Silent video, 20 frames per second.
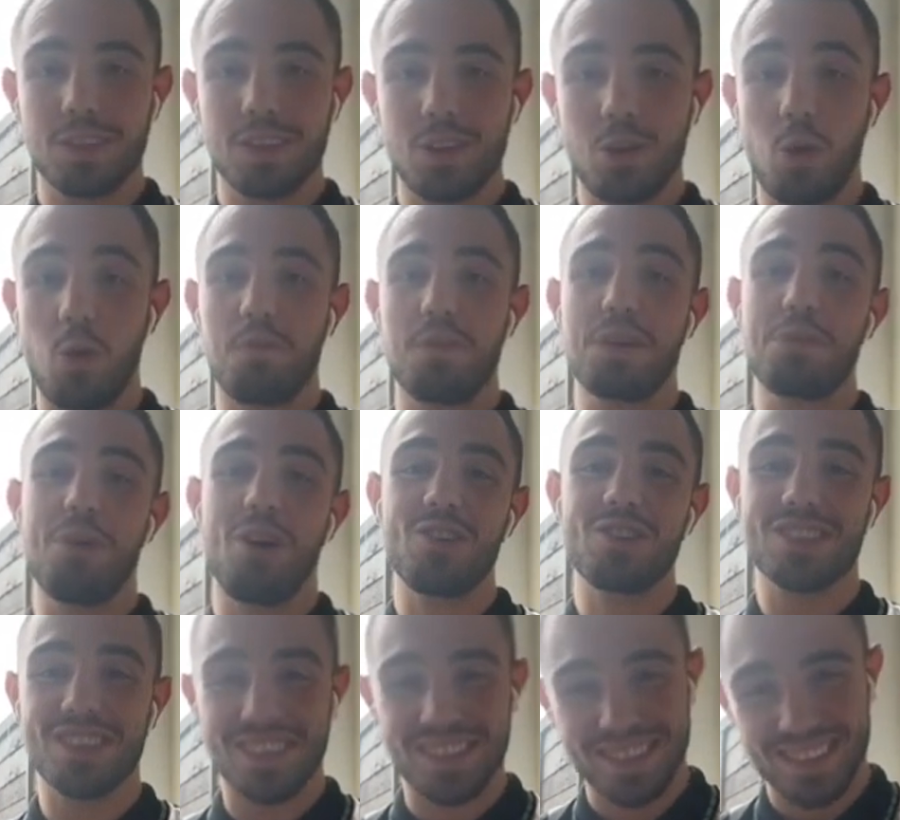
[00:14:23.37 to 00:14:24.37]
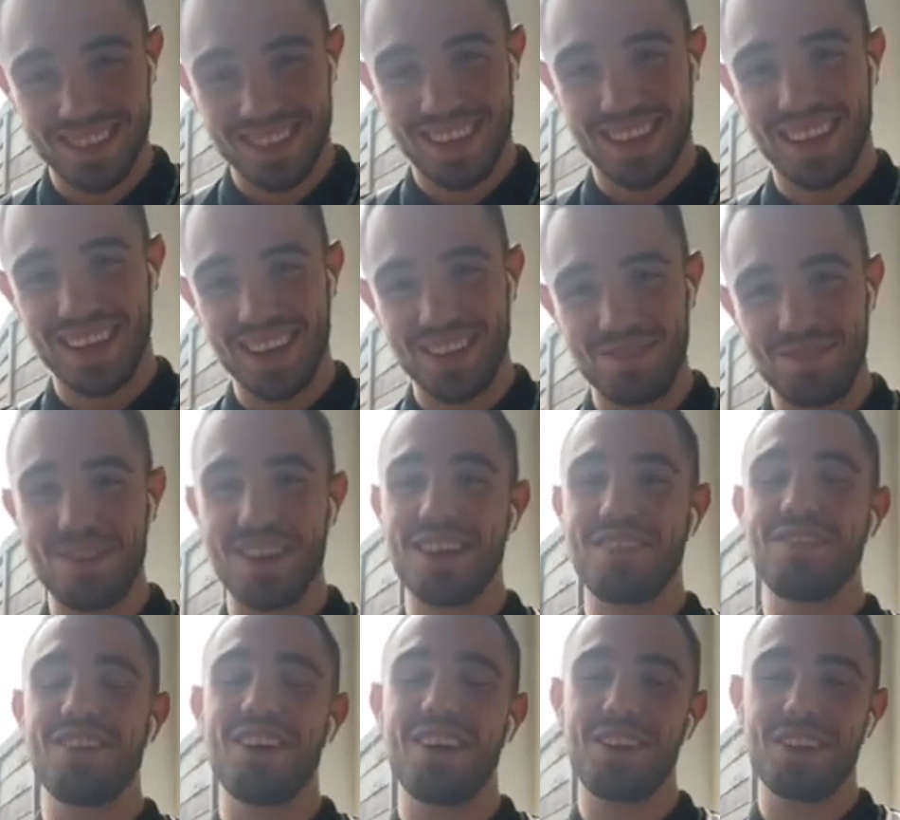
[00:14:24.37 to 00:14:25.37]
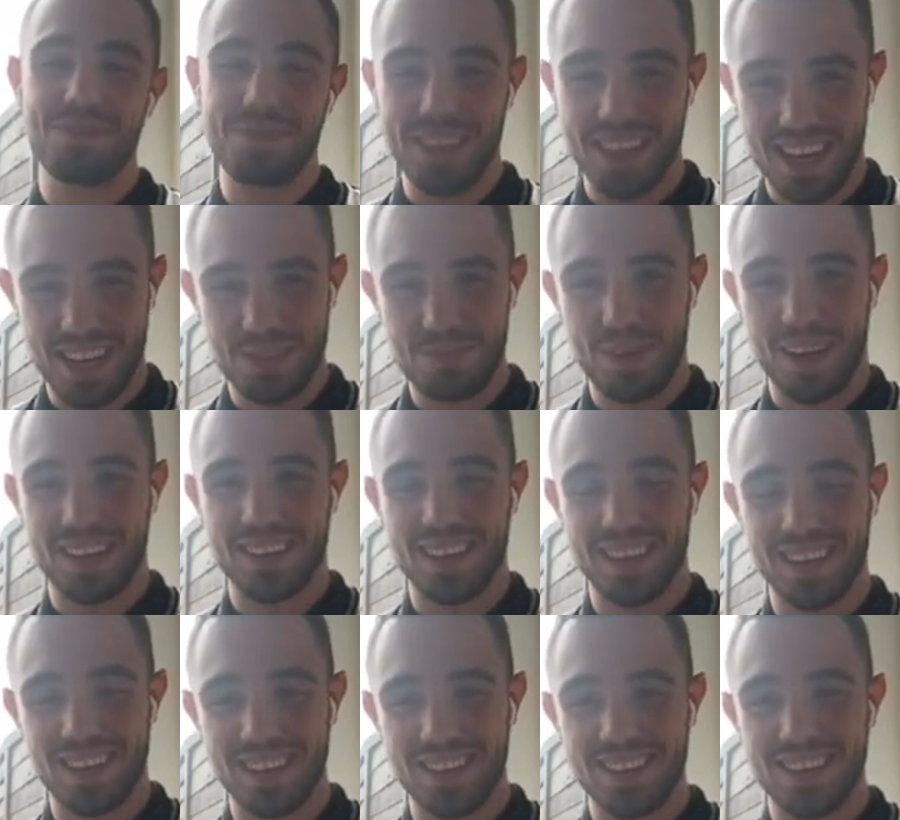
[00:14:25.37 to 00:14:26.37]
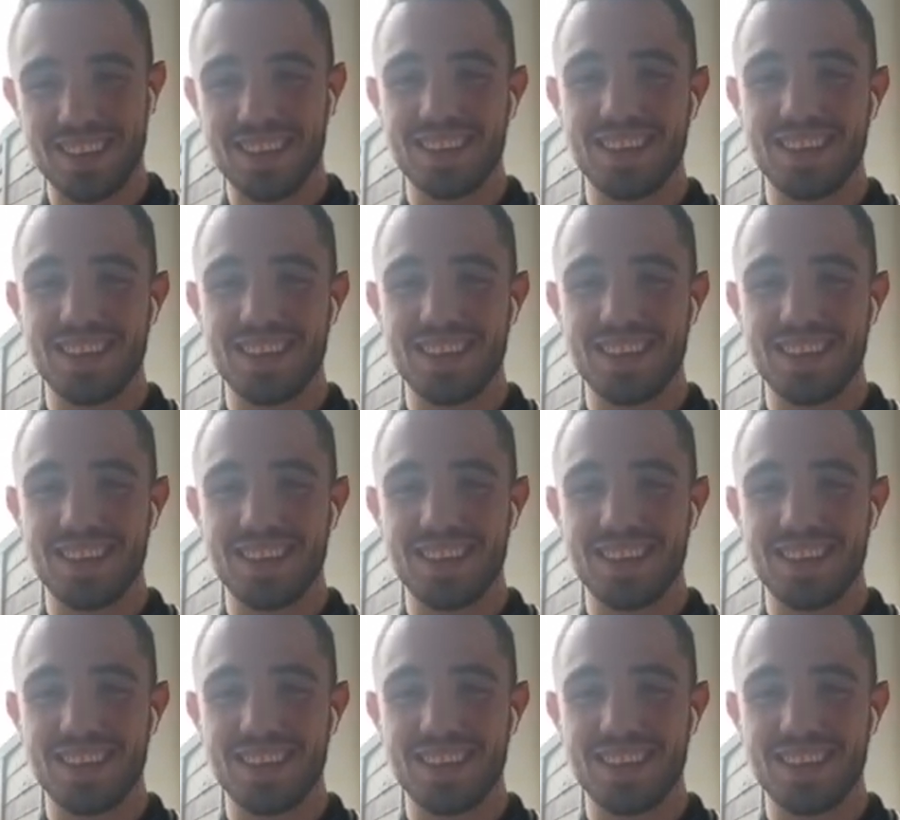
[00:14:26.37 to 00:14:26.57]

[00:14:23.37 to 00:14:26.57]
Hopefully boxing, but if not, I'll be there spectating.